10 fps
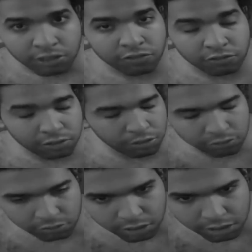
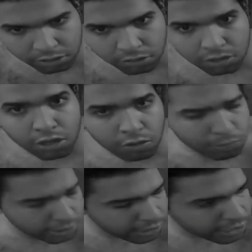Seriously,
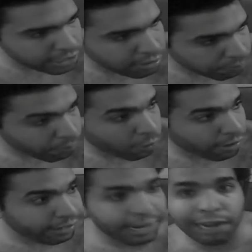we need
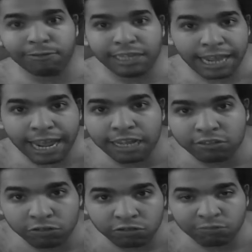more hairy
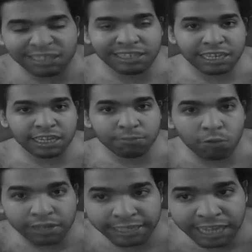actors. We need
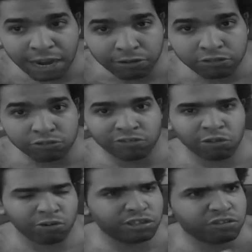more characters that
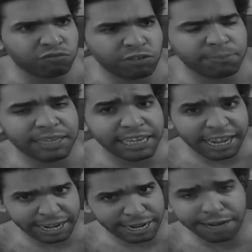are extremely
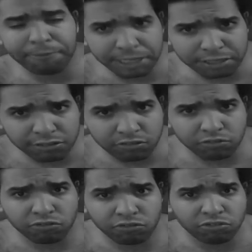hairy,
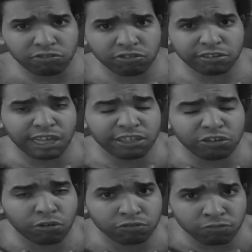just like
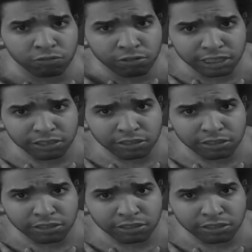yours truly.